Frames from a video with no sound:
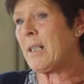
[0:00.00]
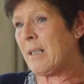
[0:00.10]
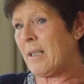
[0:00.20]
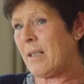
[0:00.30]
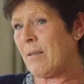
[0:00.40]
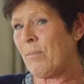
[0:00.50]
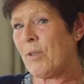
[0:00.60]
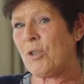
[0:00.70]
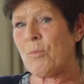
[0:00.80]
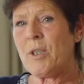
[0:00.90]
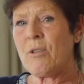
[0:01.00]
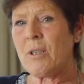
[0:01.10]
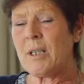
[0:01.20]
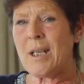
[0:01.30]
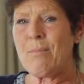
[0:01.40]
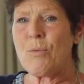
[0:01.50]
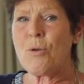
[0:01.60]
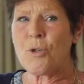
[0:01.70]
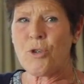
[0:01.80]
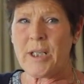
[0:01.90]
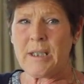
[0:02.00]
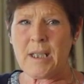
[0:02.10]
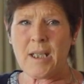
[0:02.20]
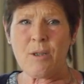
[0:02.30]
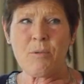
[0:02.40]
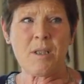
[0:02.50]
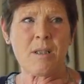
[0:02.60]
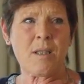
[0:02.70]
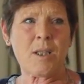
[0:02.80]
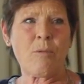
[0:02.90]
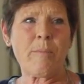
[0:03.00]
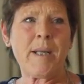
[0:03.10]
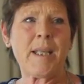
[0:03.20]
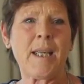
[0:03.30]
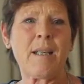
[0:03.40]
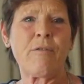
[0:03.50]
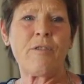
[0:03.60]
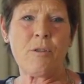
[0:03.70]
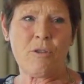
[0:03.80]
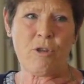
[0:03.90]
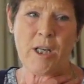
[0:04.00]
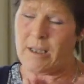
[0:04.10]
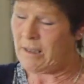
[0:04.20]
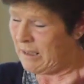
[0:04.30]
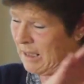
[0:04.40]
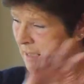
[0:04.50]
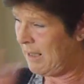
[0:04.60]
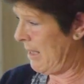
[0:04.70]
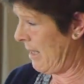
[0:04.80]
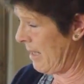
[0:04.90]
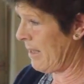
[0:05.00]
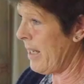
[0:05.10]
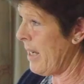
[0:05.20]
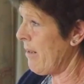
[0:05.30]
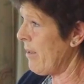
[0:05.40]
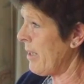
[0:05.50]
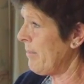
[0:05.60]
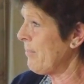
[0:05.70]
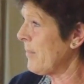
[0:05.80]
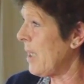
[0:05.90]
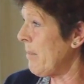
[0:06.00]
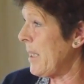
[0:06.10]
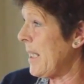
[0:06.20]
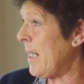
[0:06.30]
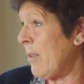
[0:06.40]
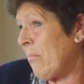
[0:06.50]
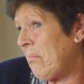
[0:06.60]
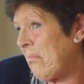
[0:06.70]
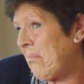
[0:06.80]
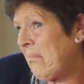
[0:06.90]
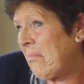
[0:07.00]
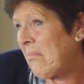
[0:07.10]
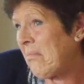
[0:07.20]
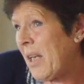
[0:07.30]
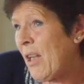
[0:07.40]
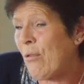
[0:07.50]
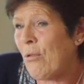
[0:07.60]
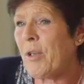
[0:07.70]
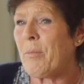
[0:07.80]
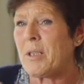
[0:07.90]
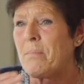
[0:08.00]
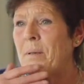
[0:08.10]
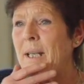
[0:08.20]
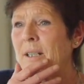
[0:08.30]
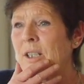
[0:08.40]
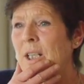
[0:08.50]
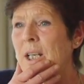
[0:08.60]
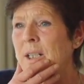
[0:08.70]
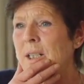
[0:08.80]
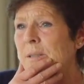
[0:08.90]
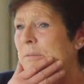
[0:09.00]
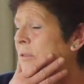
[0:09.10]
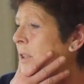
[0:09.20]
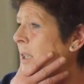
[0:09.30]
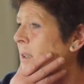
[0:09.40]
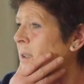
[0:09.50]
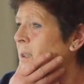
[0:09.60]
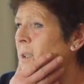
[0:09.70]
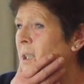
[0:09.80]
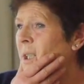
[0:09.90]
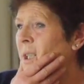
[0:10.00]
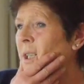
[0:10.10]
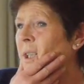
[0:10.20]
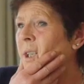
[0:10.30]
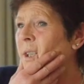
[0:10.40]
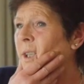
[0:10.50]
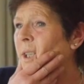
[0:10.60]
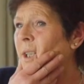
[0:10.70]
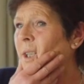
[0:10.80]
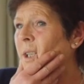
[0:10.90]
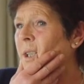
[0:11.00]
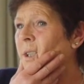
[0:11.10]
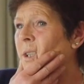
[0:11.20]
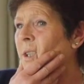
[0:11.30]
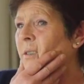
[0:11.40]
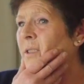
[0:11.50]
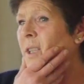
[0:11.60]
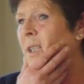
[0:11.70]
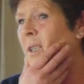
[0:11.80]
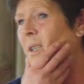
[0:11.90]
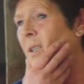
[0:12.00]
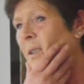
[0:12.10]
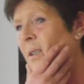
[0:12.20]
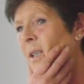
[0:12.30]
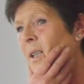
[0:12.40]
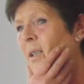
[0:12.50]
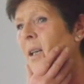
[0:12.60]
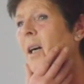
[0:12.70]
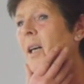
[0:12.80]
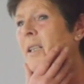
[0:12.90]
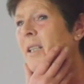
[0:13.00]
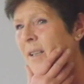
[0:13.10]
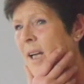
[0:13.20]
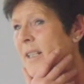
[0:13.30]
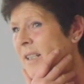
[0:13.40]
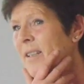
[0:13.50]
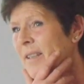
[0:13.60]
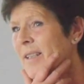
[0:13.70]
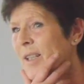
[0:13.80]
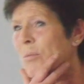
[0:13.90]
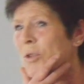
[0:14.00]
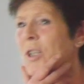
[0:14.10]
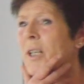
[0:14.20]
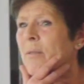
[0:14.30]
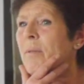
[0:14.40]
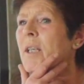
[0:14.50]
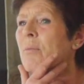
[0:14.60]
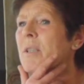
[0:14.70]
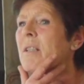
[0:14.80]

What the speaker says: system, because we're not going to get more trains here. He was concerned that we might get fewer trains in the area coming down. He thought there was a plan to cut some of the services. I didn't think there was either, but he was